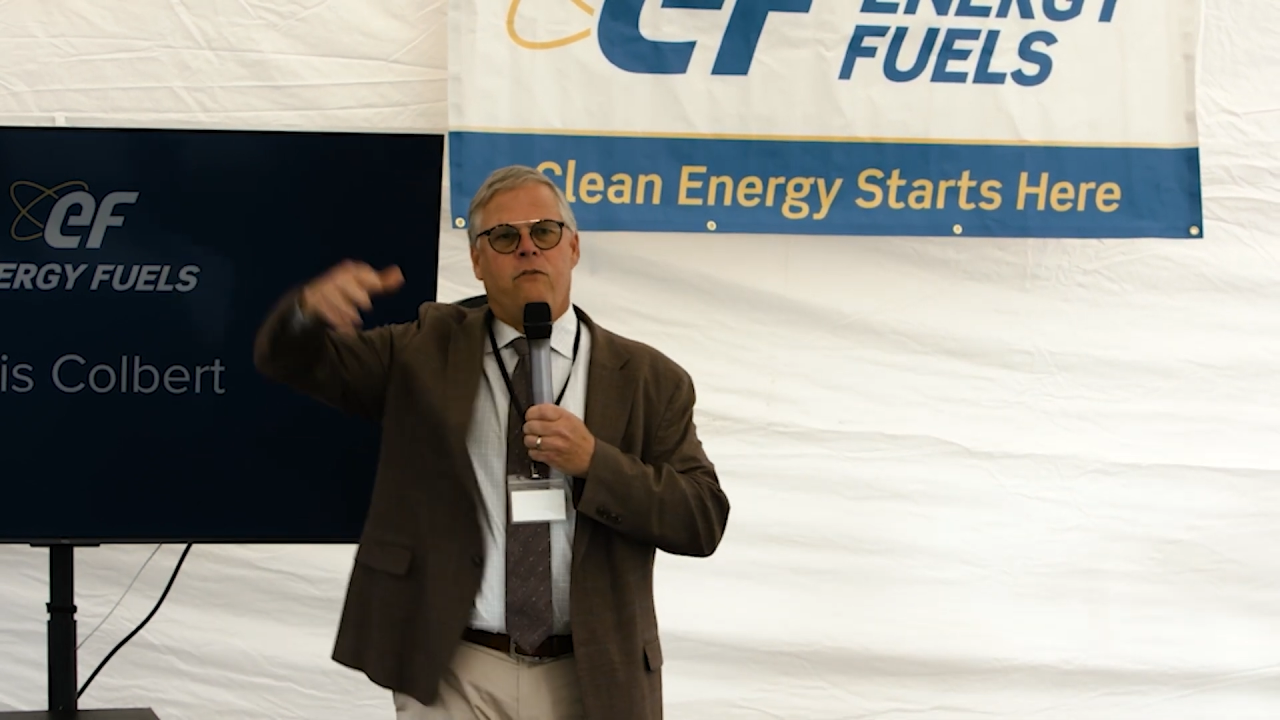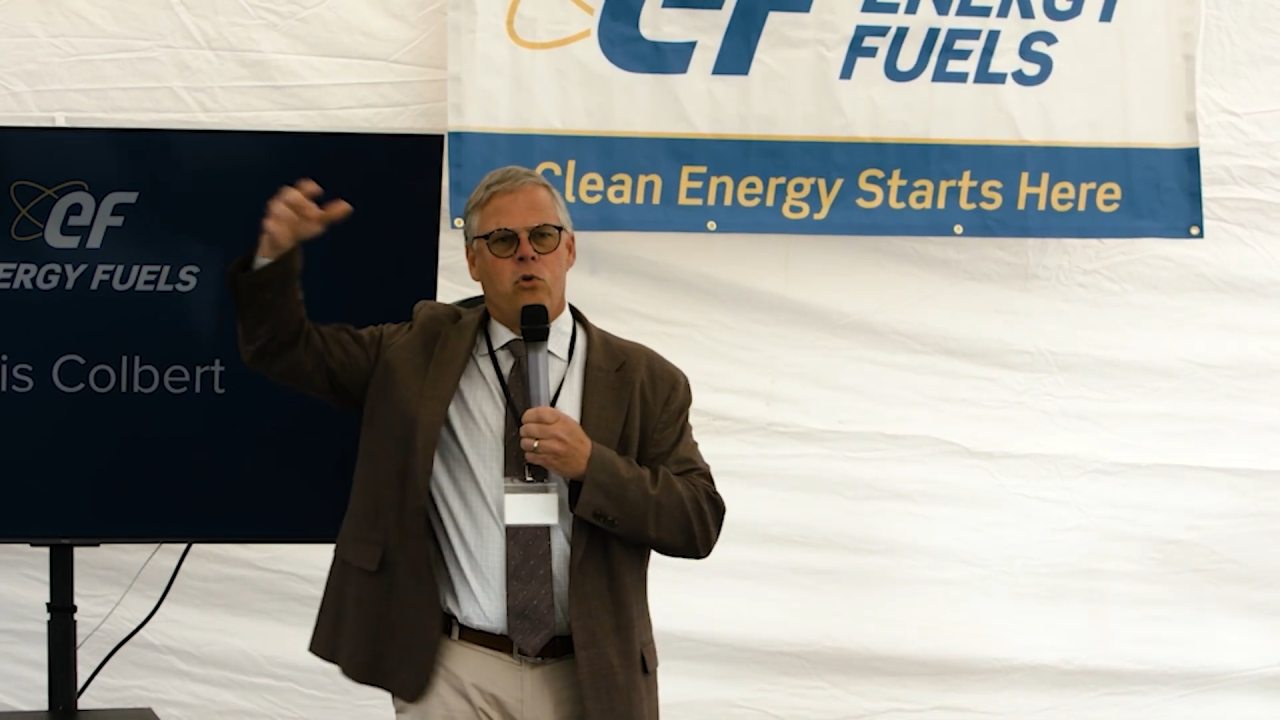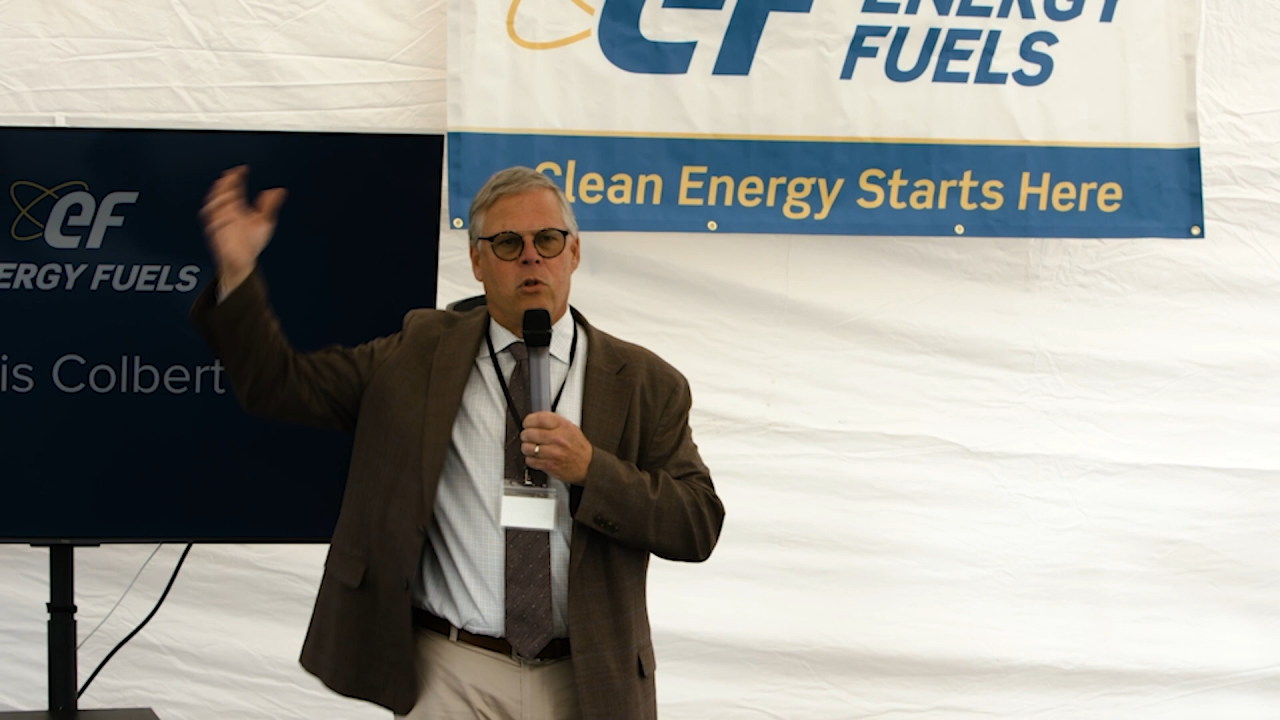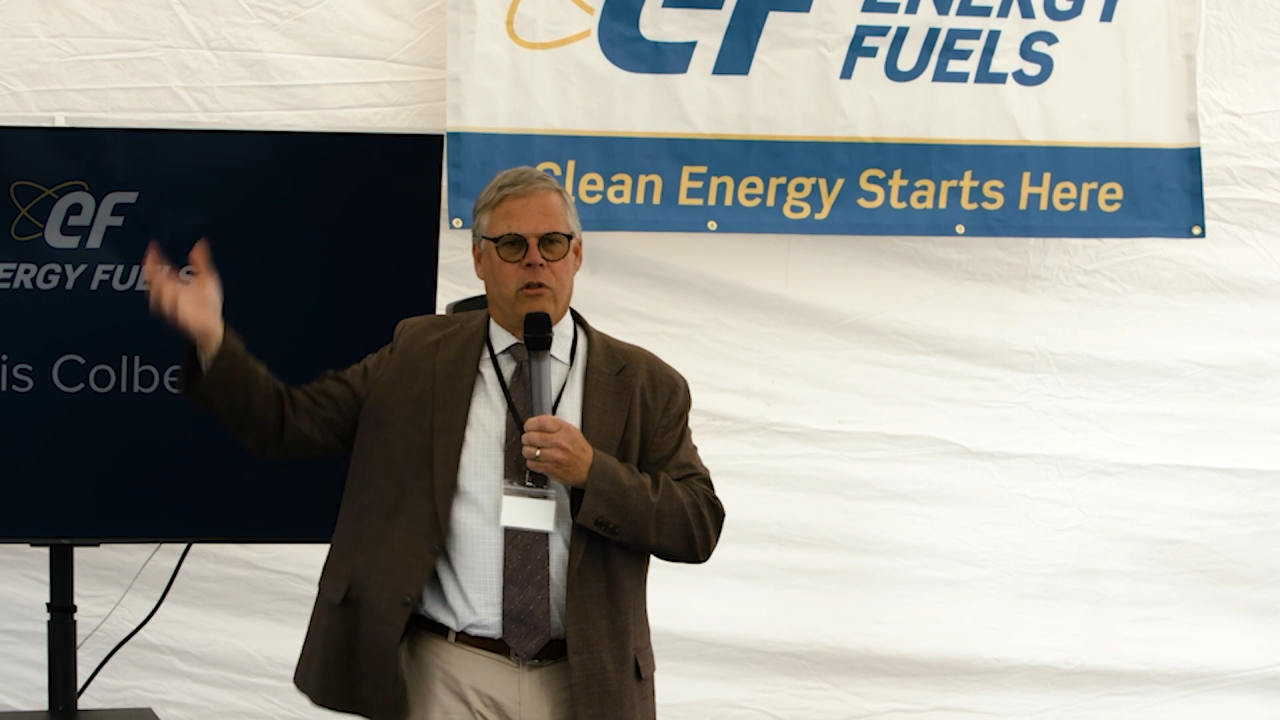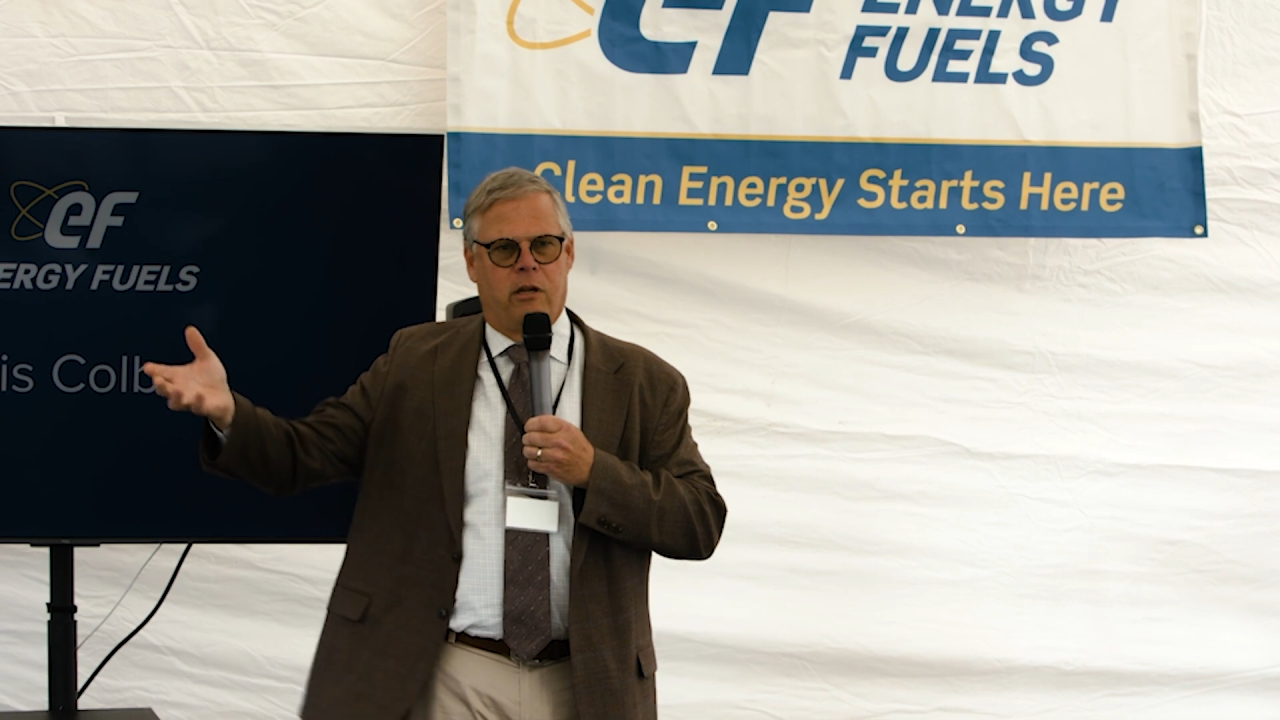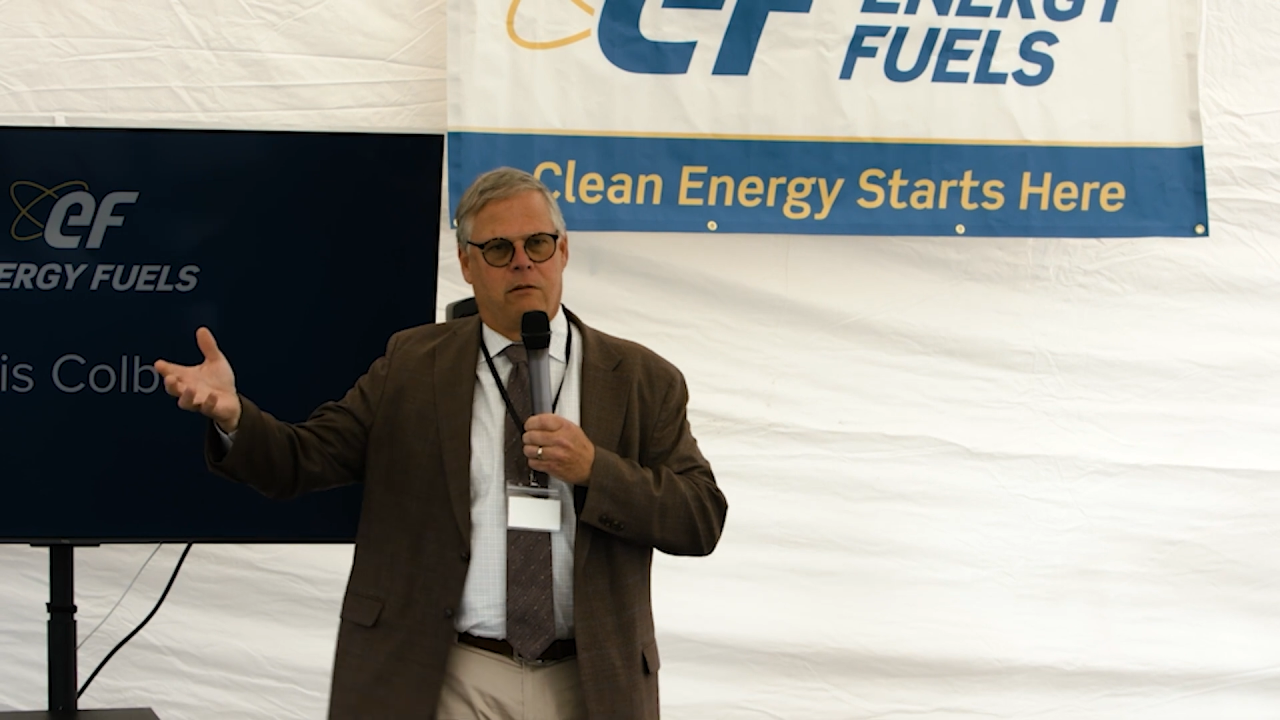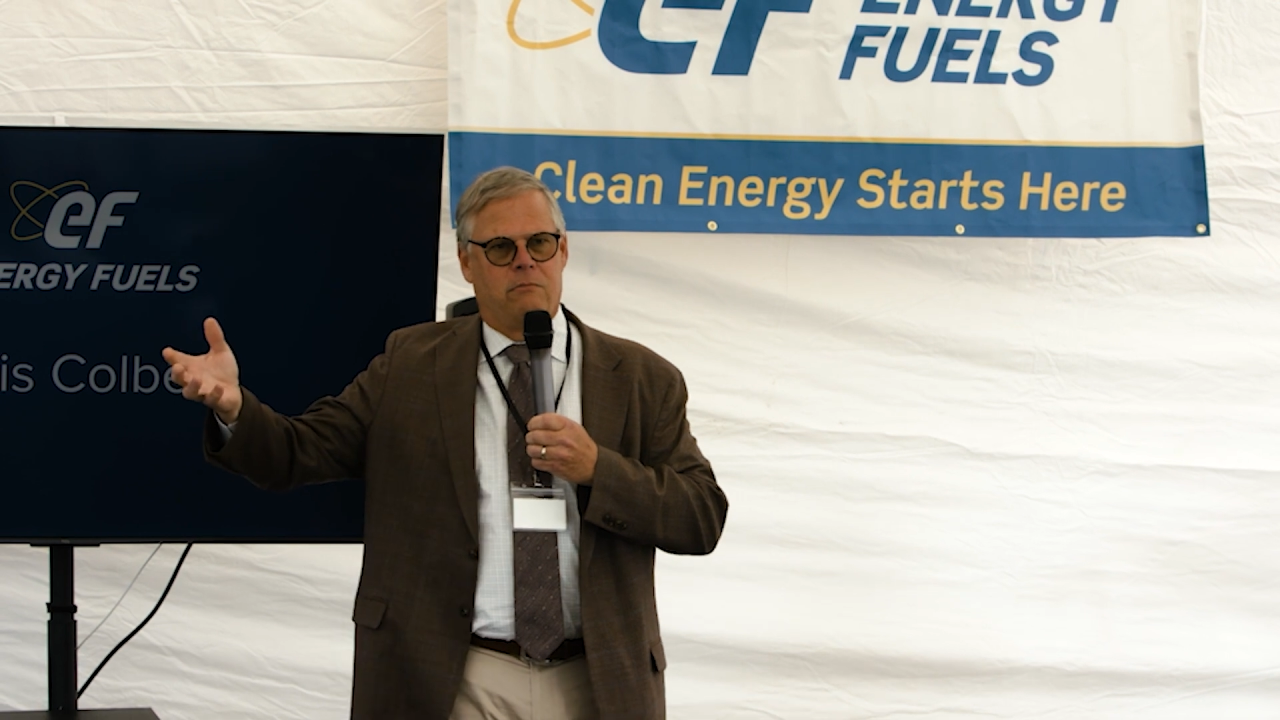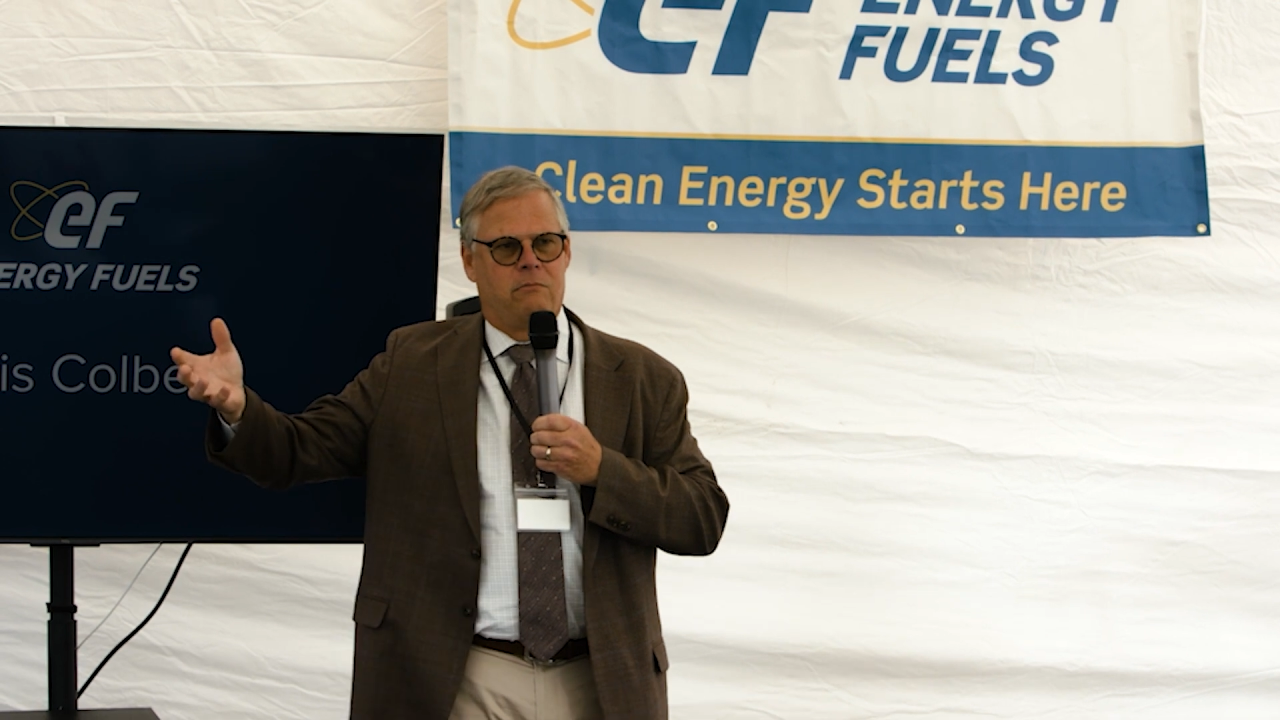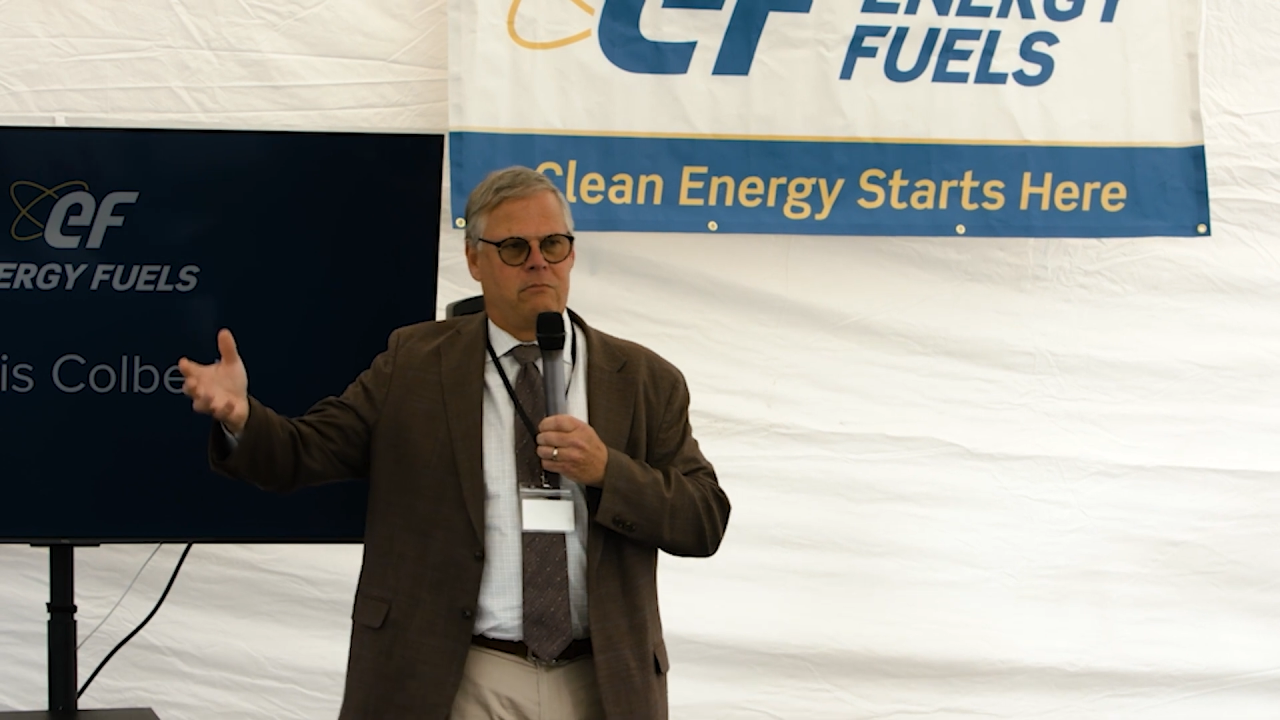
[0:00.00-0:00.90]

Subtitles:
nuclear.